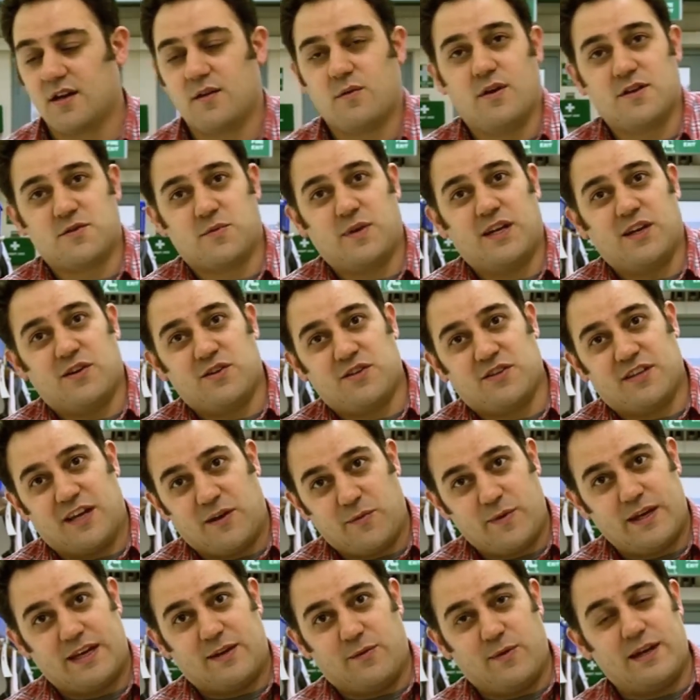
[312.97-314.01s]
Whereas we don't do
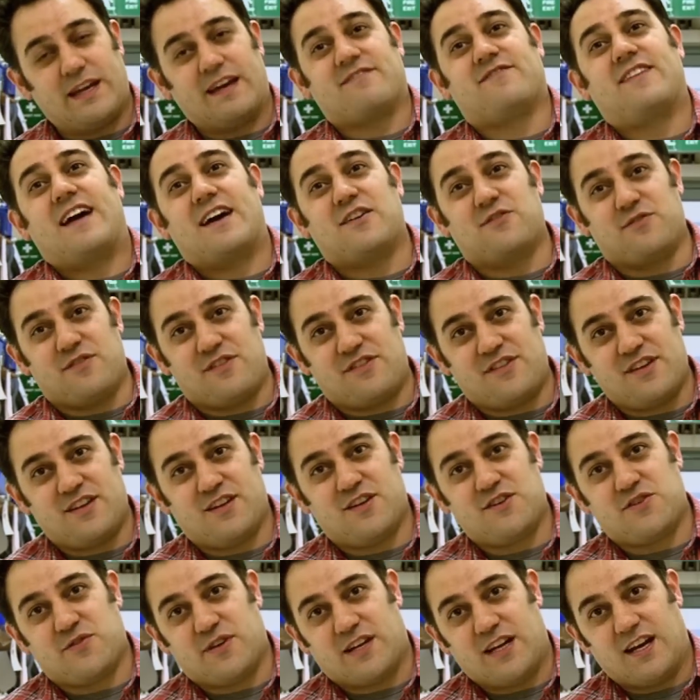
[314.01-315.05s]
that. We get fatter and
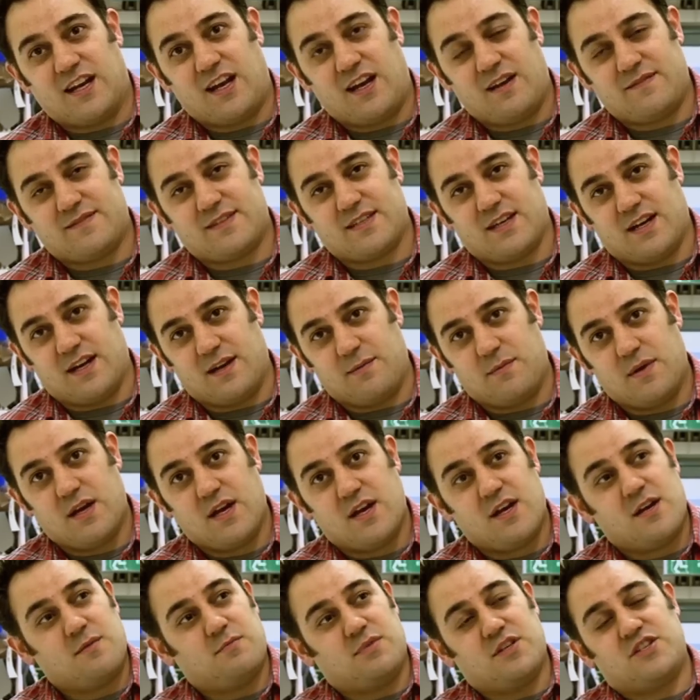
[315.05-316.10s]
thinner during our lifetime,
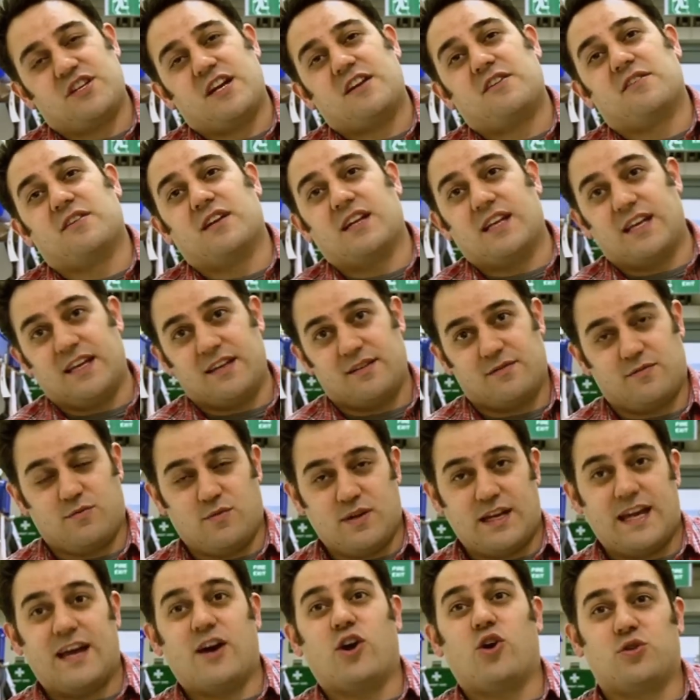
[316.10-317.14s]
but generally
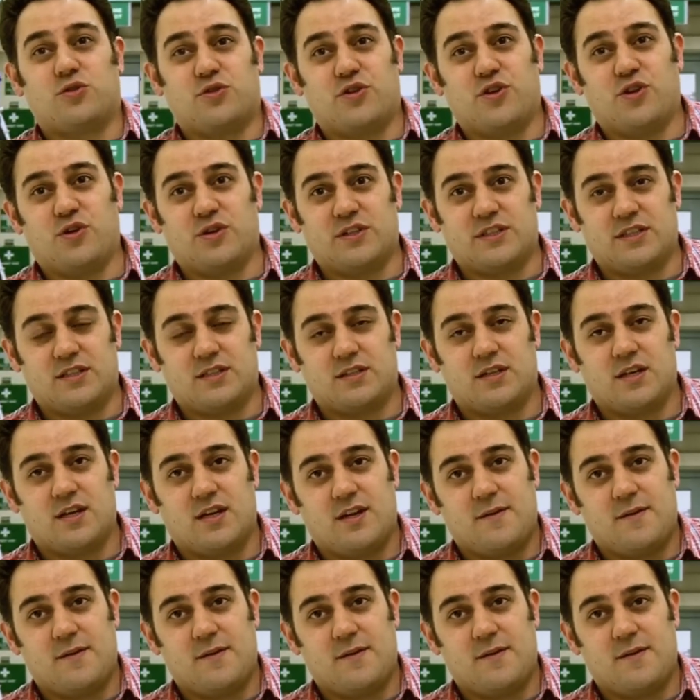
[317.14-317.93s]
we get older and older,